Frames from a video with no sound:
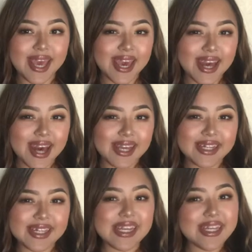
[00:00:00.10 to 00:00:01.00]
Hey
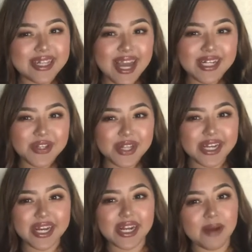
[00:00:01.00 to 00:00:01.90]
guys, it's
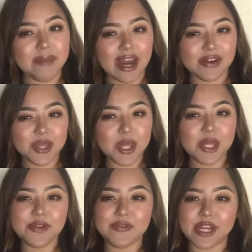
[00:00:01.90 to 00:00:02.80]
Angelina and I'm back with
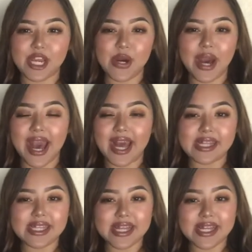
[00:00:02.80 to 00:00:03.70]
another video,
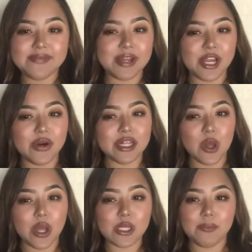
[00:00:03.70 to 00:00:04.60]
and today's video is
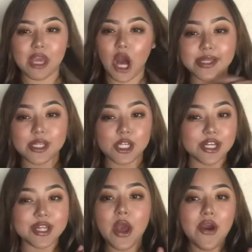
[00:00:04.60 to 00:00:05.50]
going to be, it's
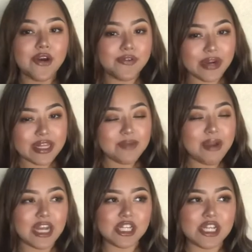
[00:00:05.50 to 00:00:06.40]
just first
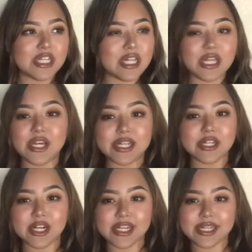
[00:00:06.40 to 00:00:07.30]
impressions, and you guys
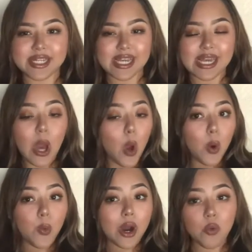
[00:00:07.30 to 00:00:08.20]
are going to see
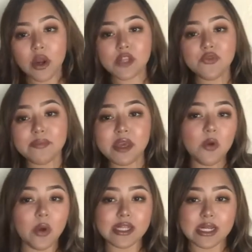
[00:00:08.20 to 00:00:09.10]
what worked for me
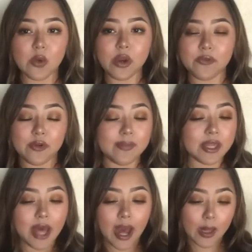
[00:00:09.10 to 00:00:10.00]
and what didn't work for me.
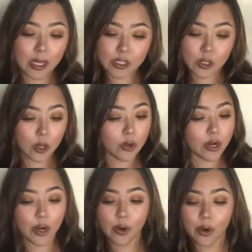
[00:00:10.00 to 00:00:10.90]
The eyelash glue
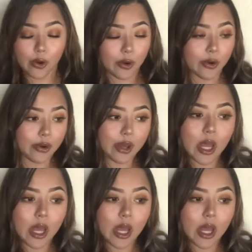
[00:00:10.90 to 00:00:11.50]
girl, oh,